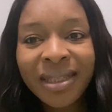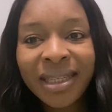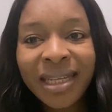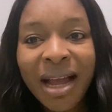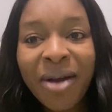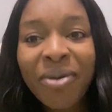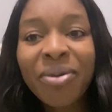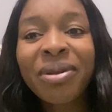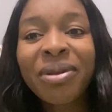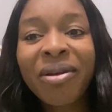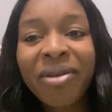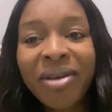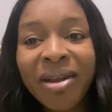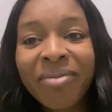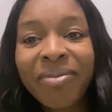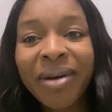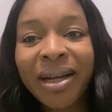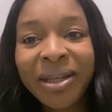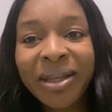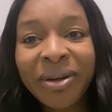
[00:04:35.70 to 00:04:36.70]
Are we talking
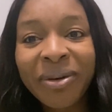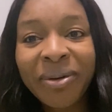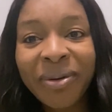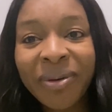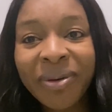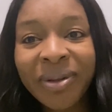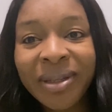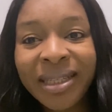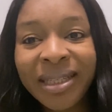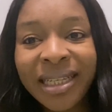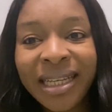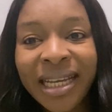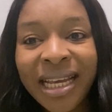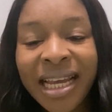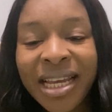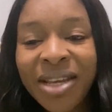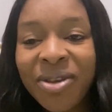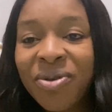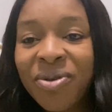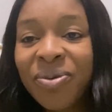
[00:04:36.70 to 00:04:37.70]
about the road?
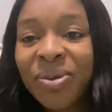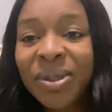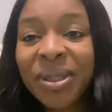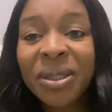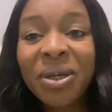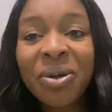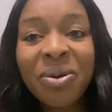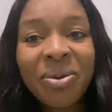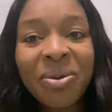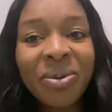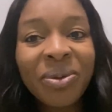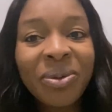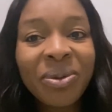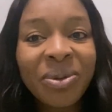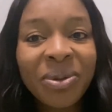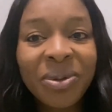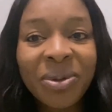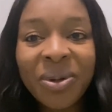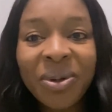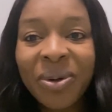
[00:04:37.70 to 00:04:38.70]
You will see good
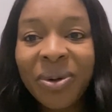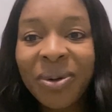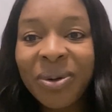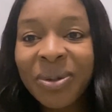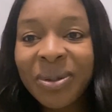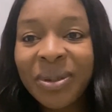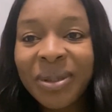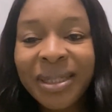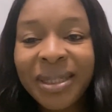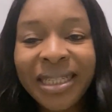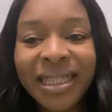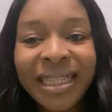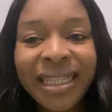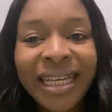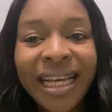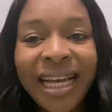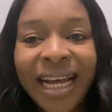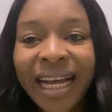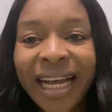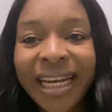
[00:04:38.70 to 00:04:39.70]
roads in
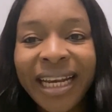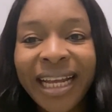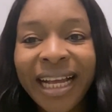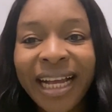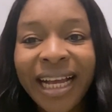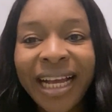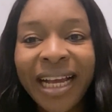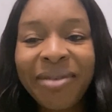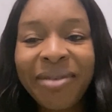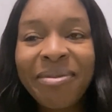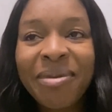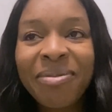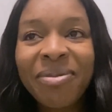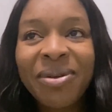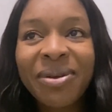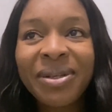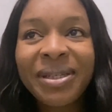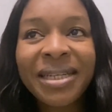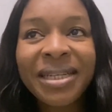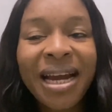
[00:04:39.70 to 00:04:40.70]
Ghana. Maybe
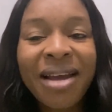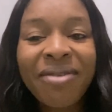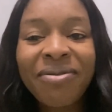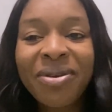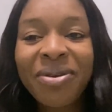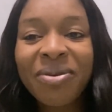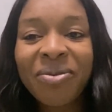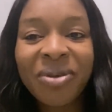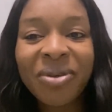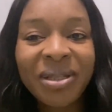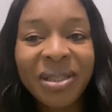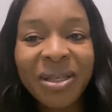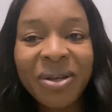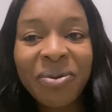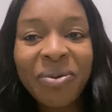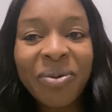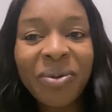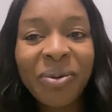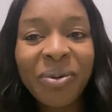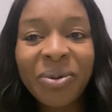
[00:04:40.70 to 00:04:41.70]
you're driving, you will see
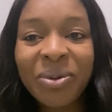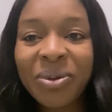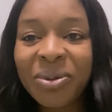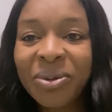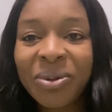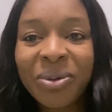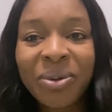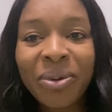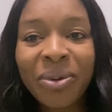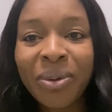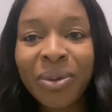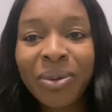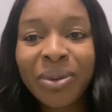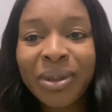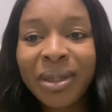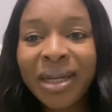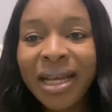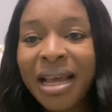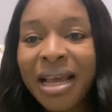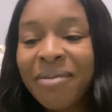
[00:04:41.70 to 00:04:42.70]
good road,
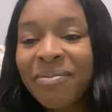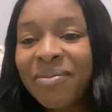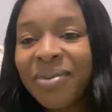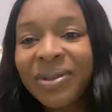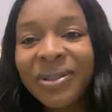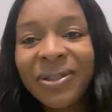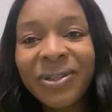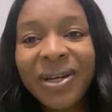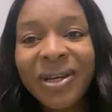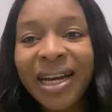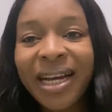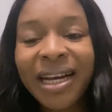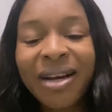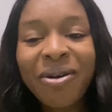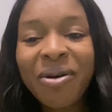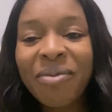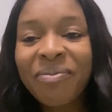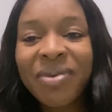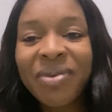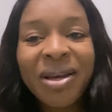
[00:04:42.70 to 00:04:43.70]
but you can't
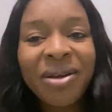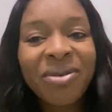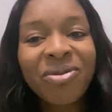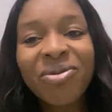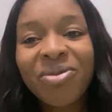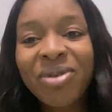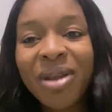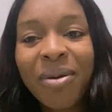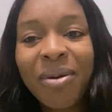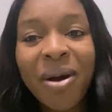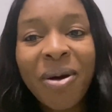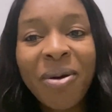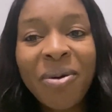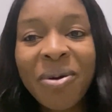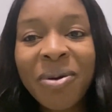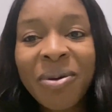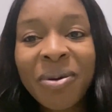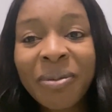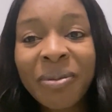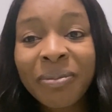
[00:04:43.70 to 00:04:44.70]
compare it with our
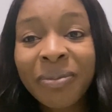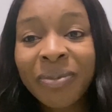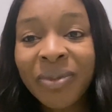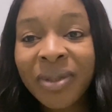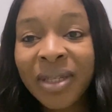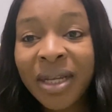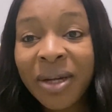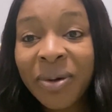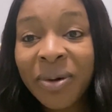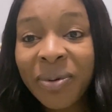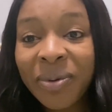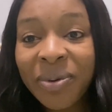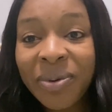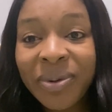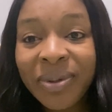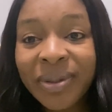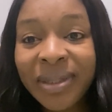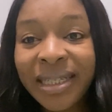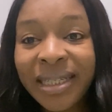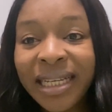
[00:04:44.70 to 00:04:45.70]
own
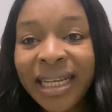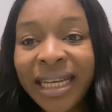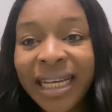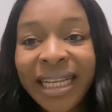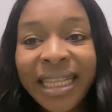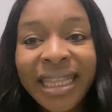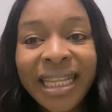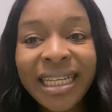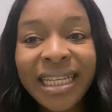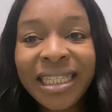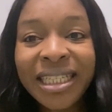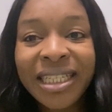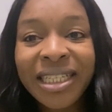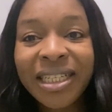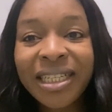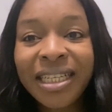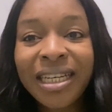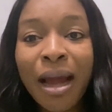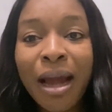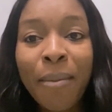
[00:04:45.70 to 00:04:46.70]
road in
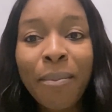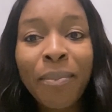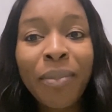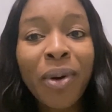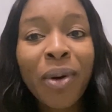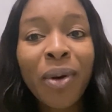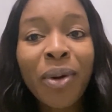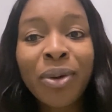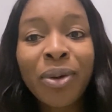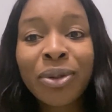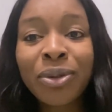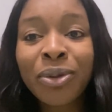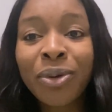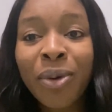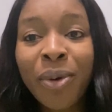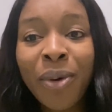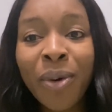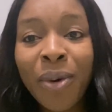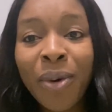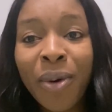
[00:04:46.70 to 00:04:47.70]
Nigeria.
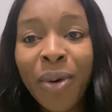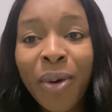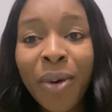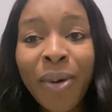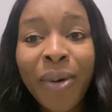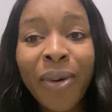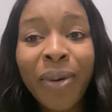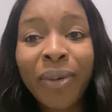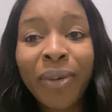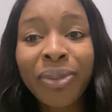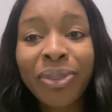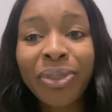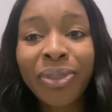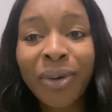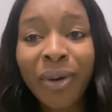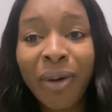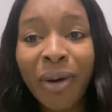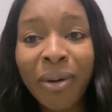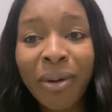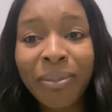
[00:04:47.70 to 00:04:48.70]
Pothole, hold
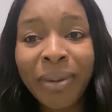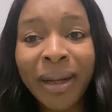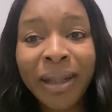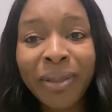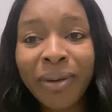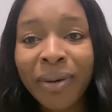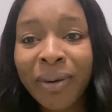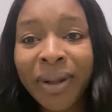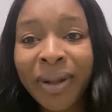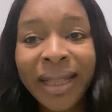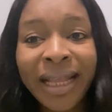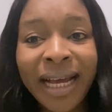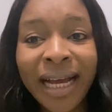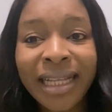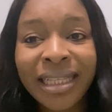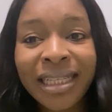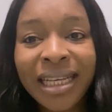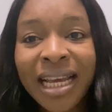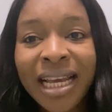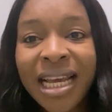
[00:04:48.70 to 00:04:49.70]
up, and all
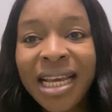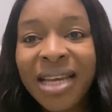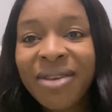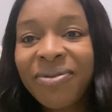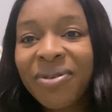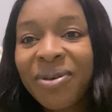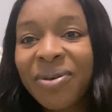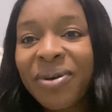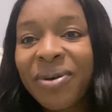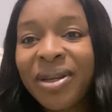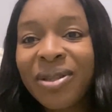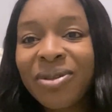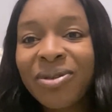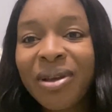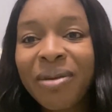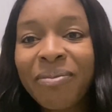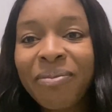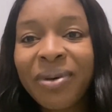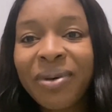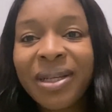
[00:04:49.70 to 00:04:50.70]
that. If you're going to
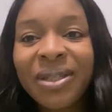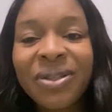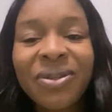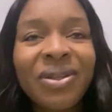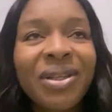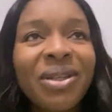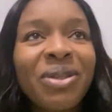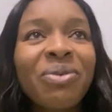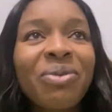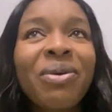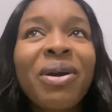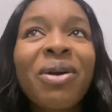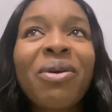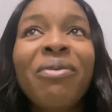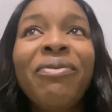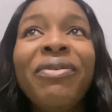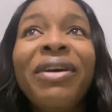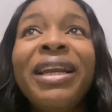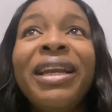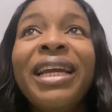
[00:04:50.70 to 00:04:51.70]
a place, you need to wake up
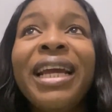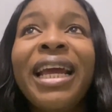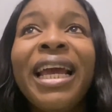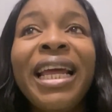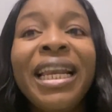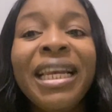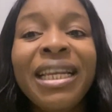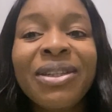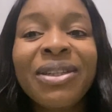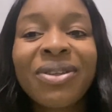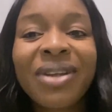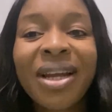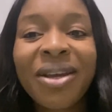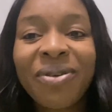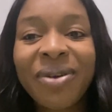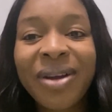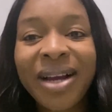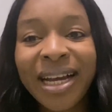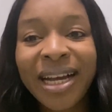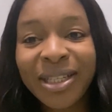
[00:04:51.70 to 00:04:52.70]
very early so that
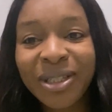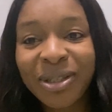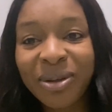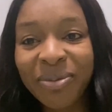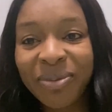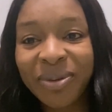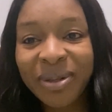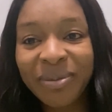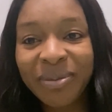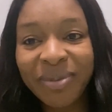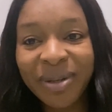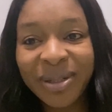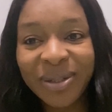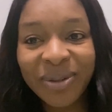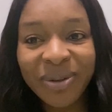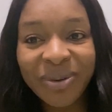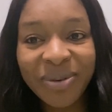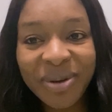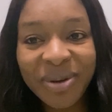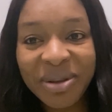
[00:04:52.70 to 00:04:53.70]
you catch up with the place
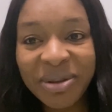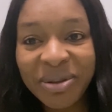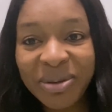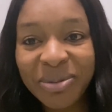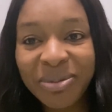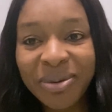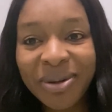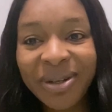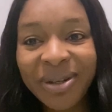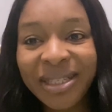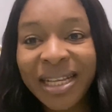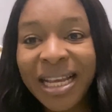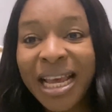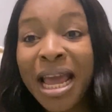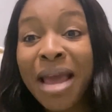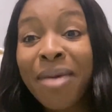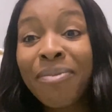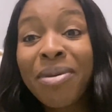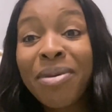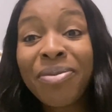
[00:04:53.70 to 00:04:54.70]
you're going to, because
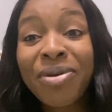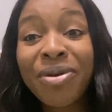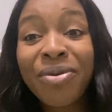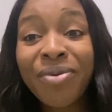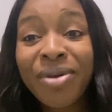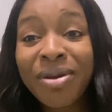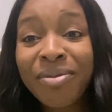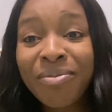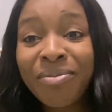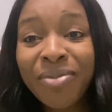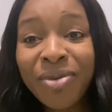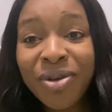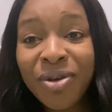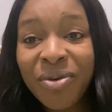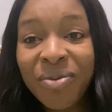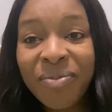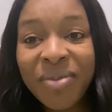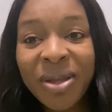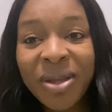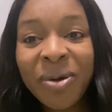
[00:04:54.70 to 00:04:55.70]
maybe you
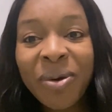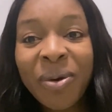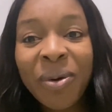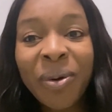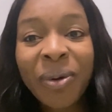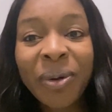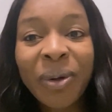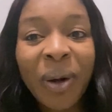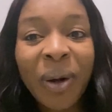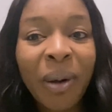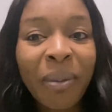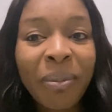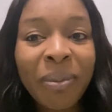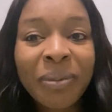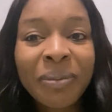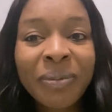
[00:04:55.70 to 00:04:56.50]
meet hold up.